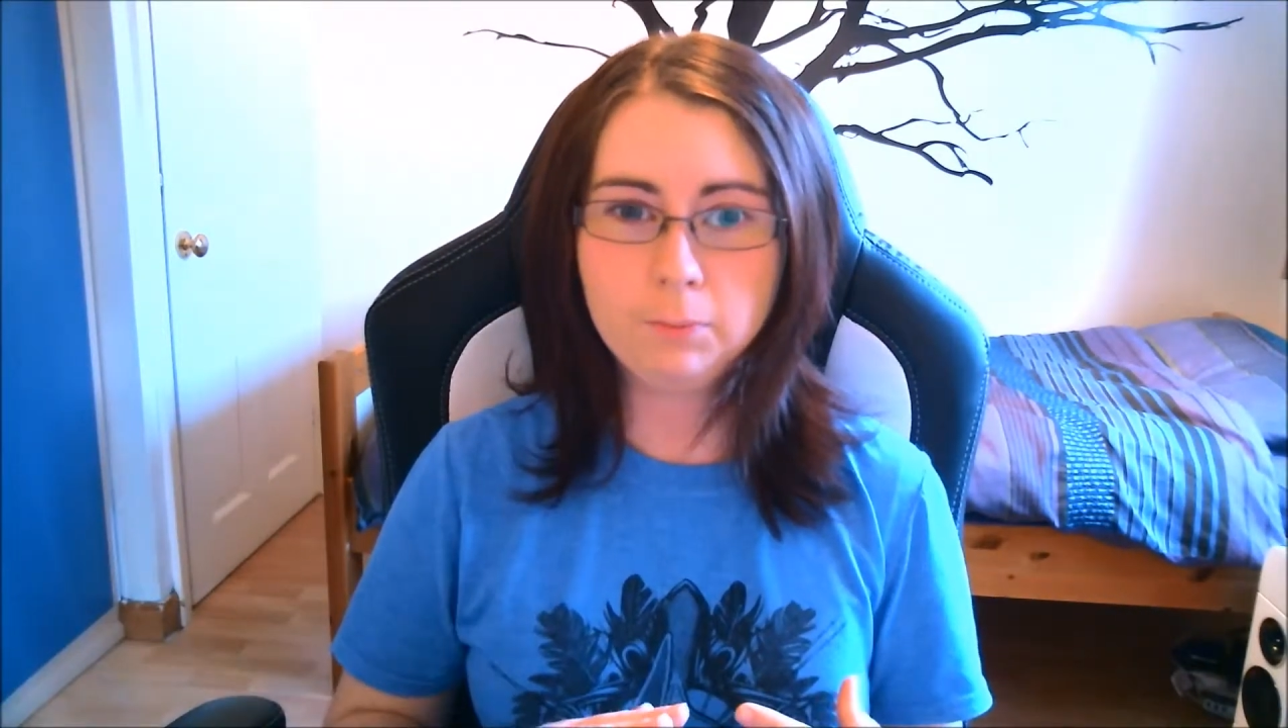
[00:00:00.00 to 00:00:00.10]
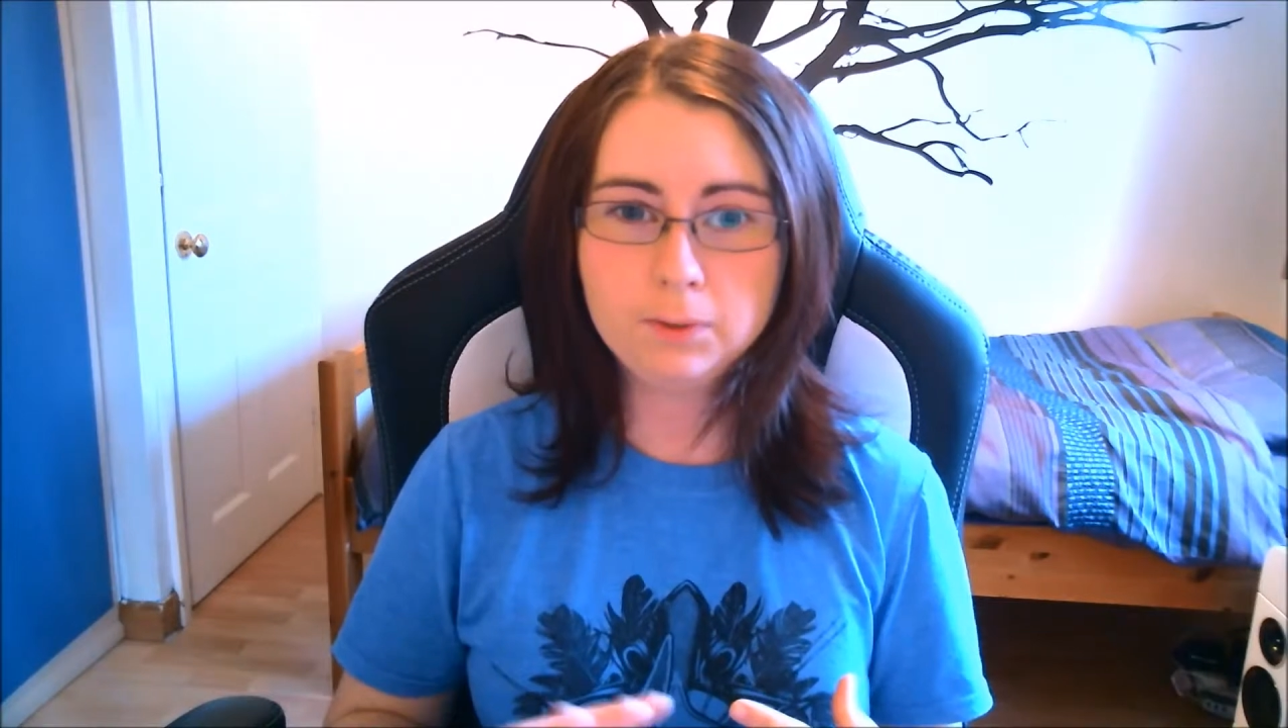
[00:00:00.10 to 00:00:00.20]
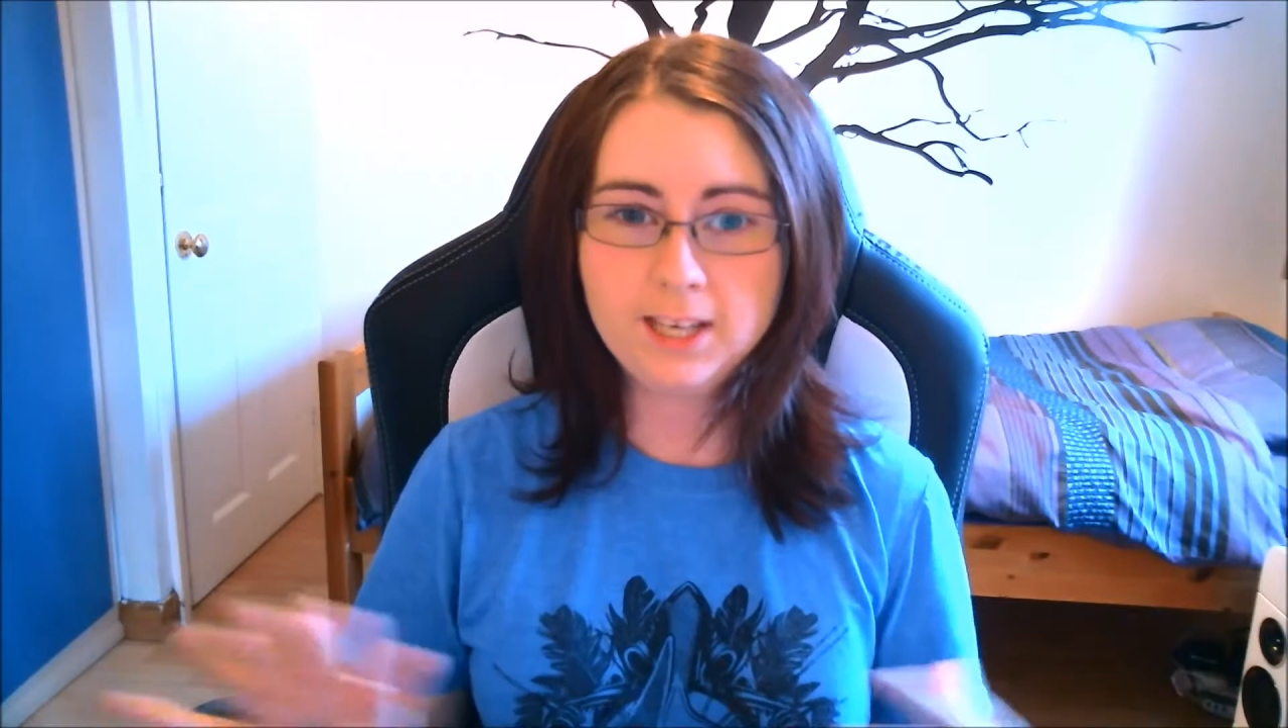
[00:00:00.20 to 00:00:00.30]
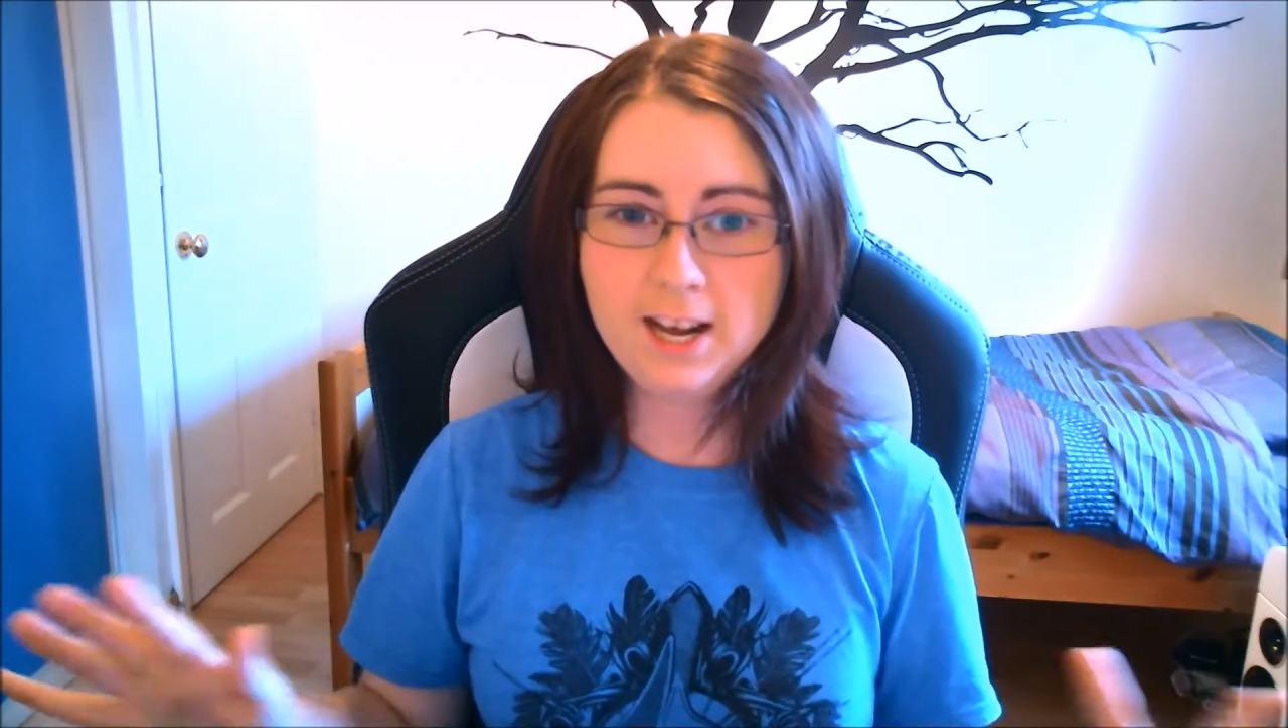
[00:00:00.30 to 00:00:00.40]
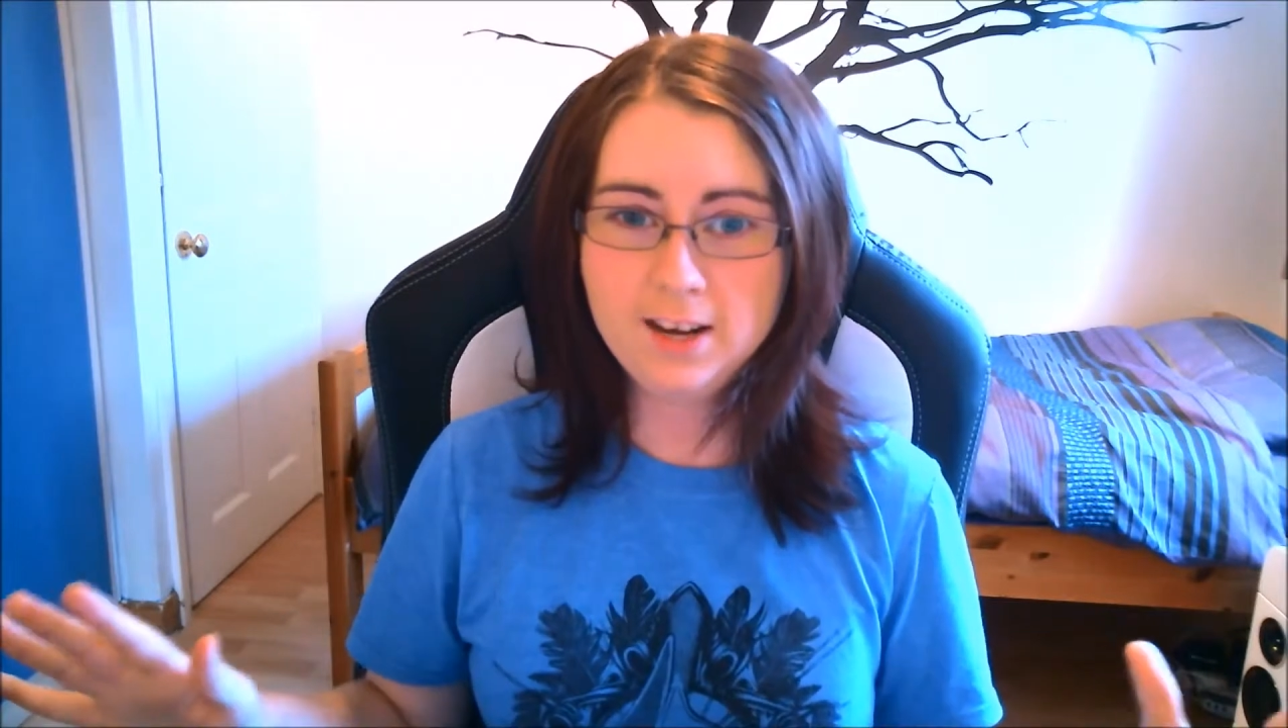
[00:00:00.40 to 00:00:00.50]

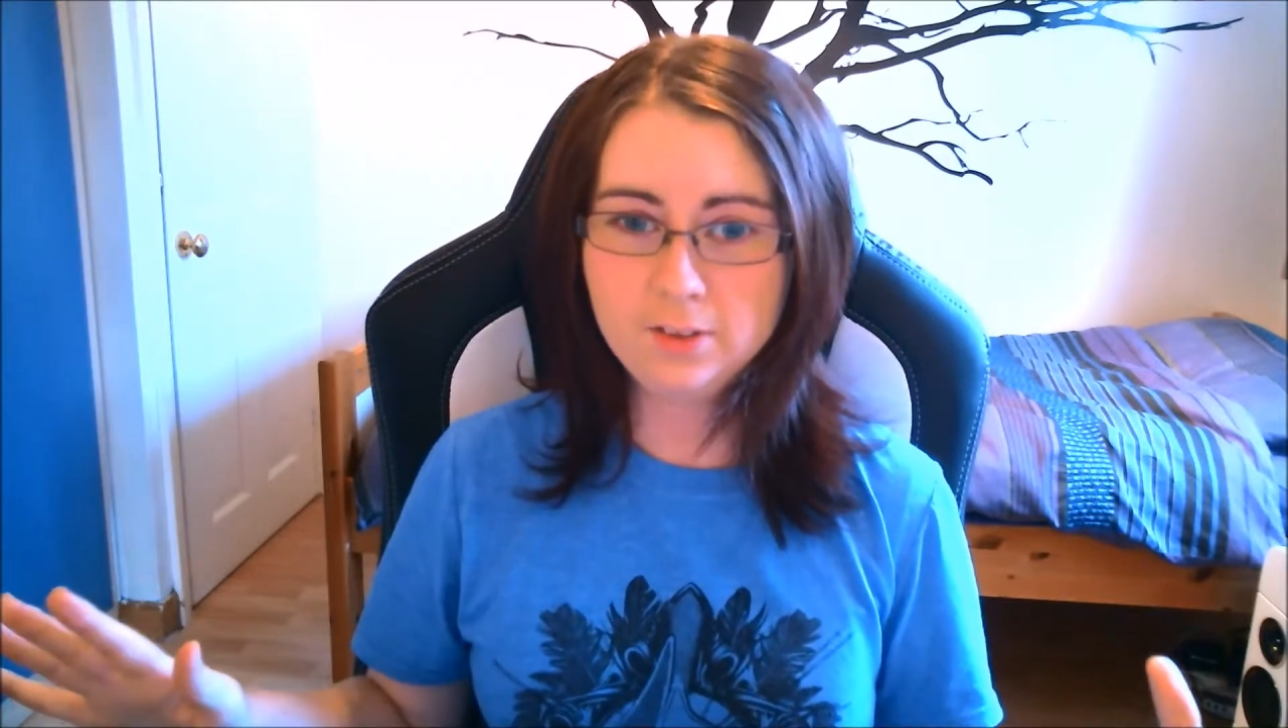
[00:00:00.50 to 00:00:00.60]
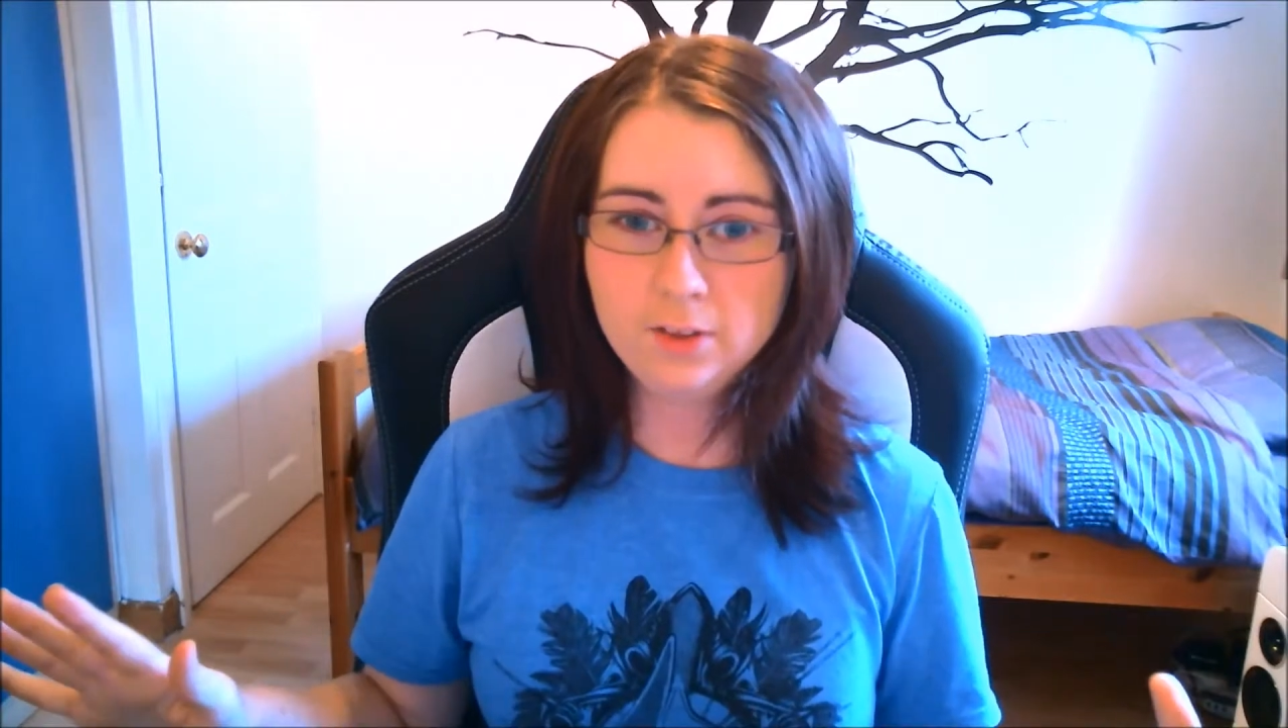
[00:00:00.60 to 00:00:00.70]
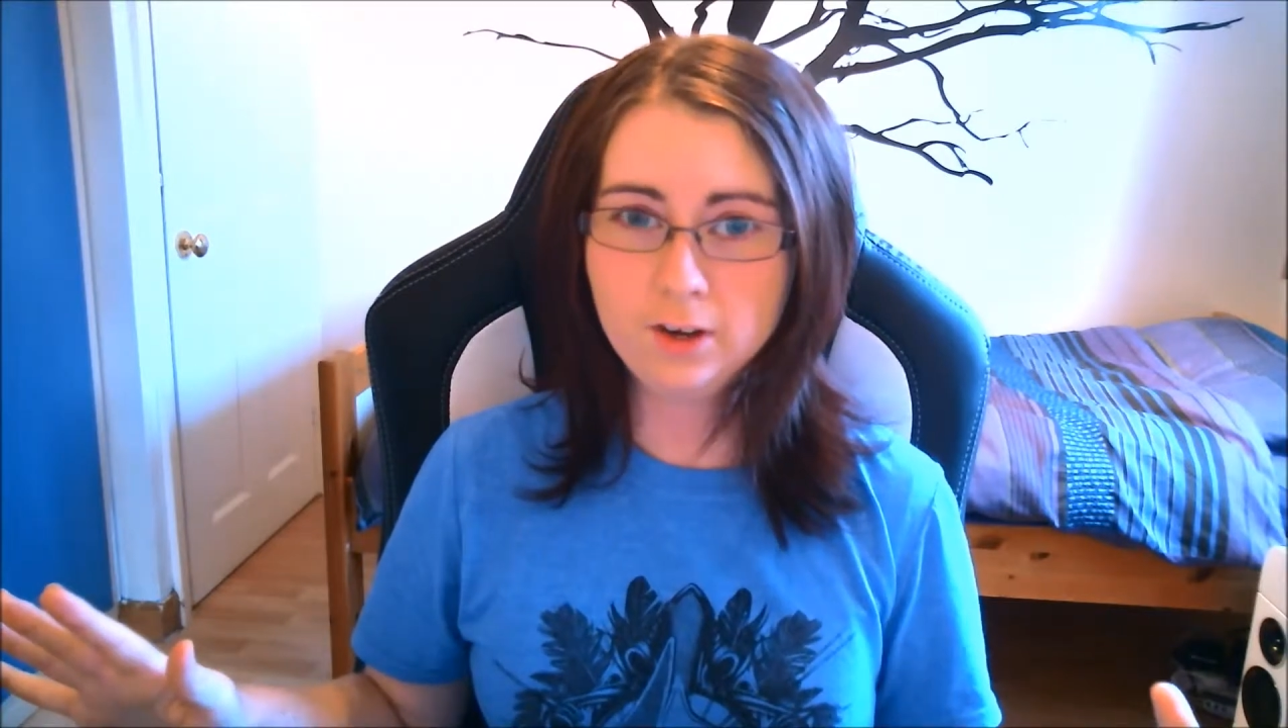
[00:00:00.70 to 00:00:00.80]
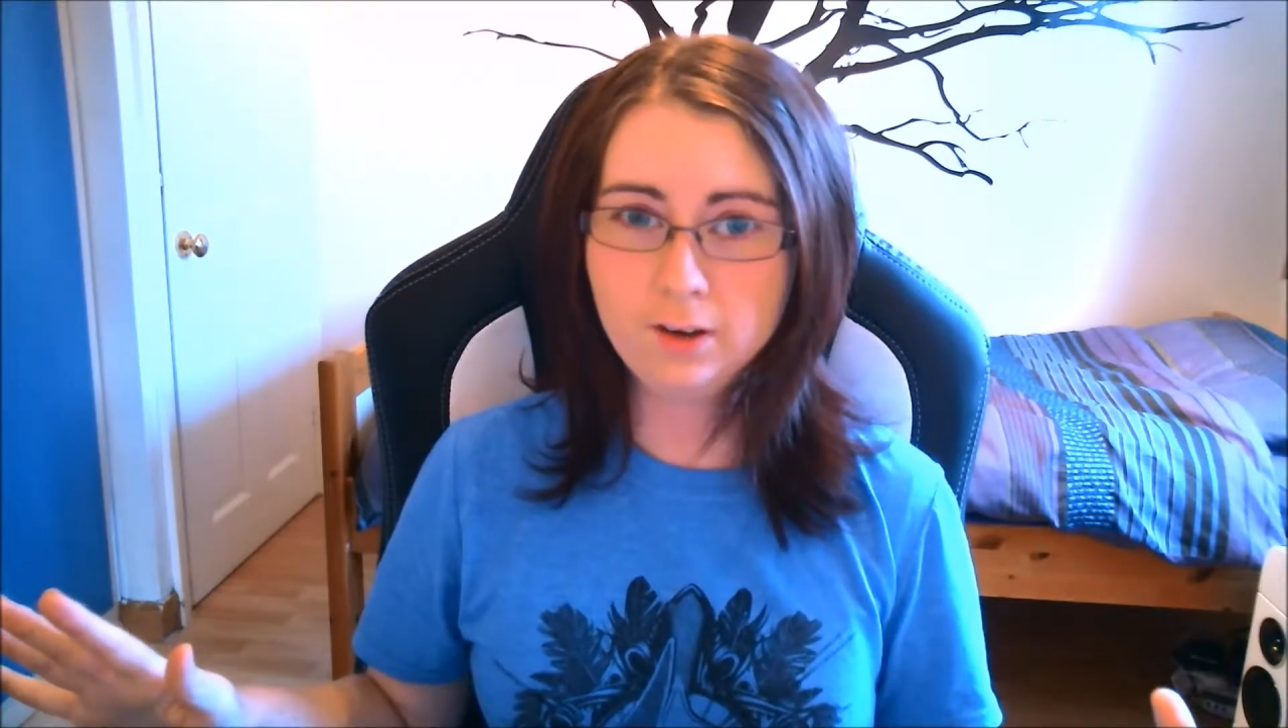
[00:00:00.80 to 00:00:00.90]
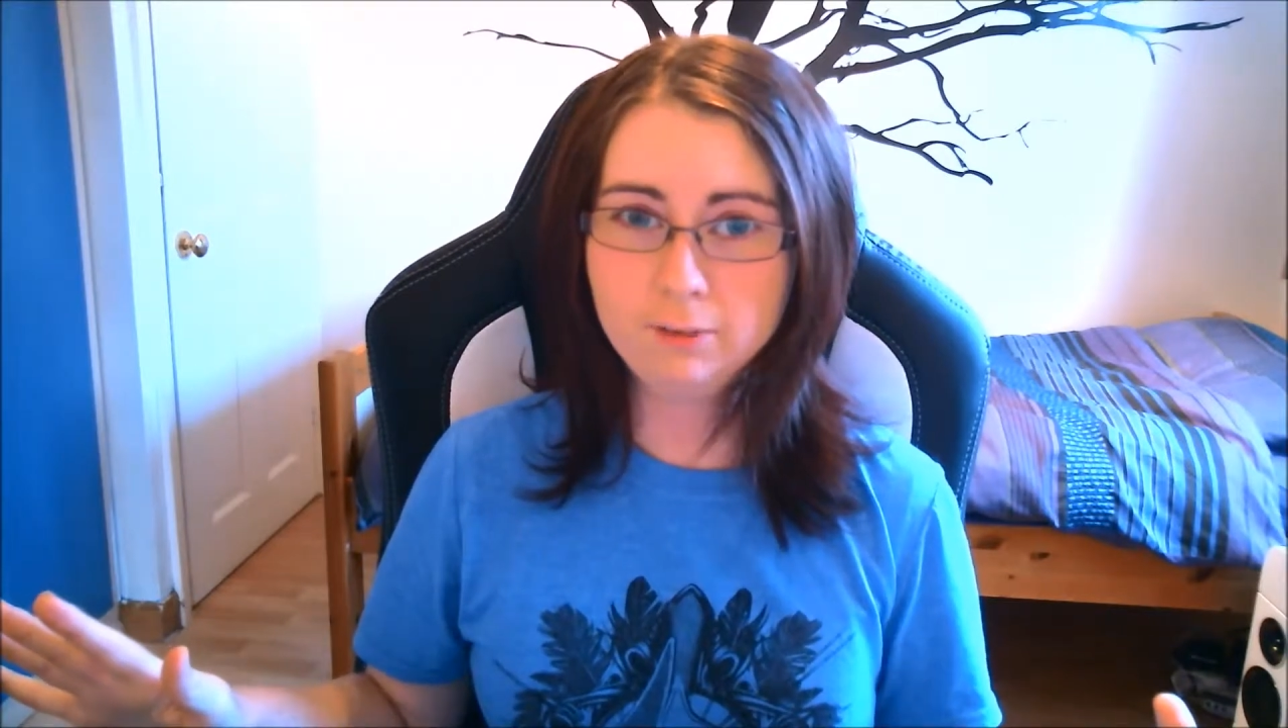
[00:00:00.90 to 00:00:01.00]
pretend that I'm